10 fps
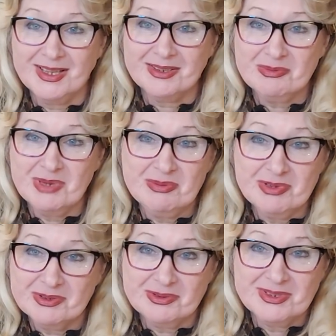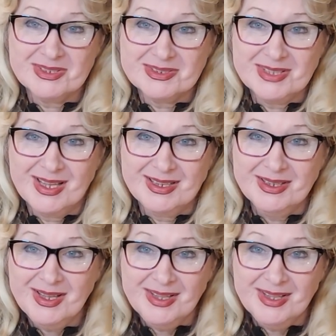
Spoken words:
I remember to this day